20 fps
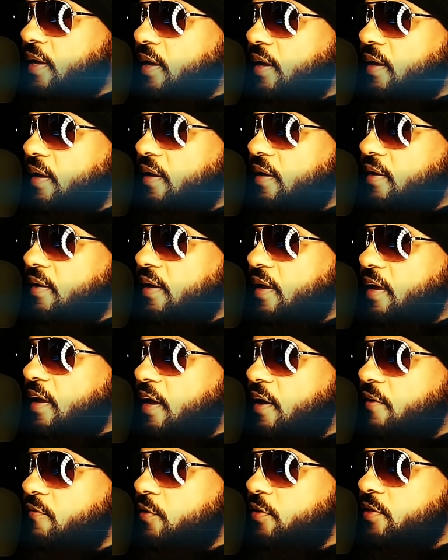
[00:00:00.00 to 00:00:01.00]
and
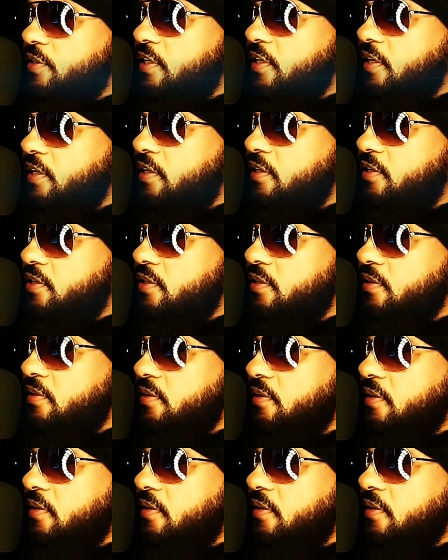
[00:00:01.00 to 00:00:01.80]
ever teach